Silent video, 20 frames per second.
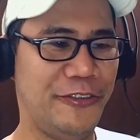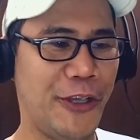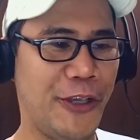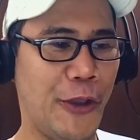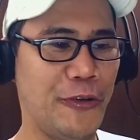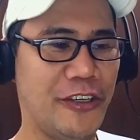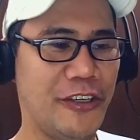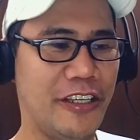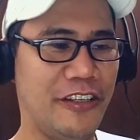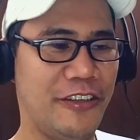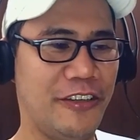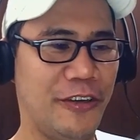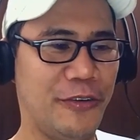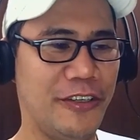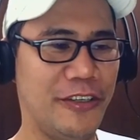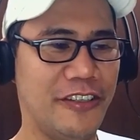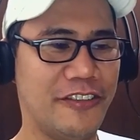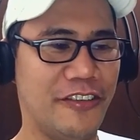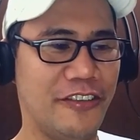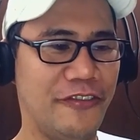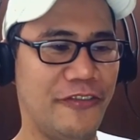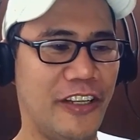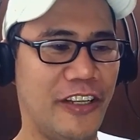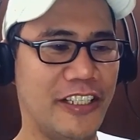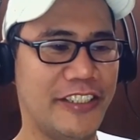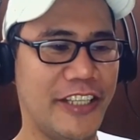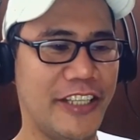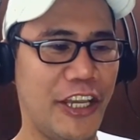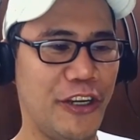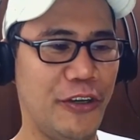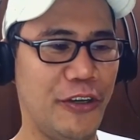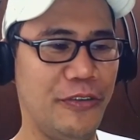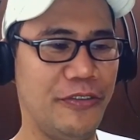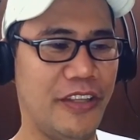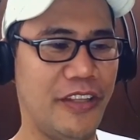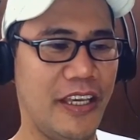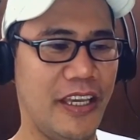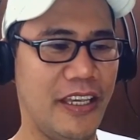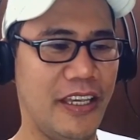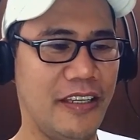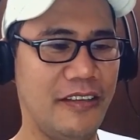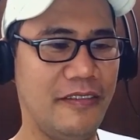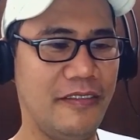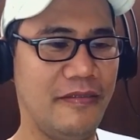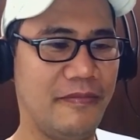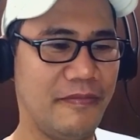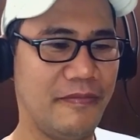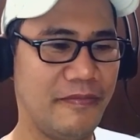Ryoki doing some falsetto thing.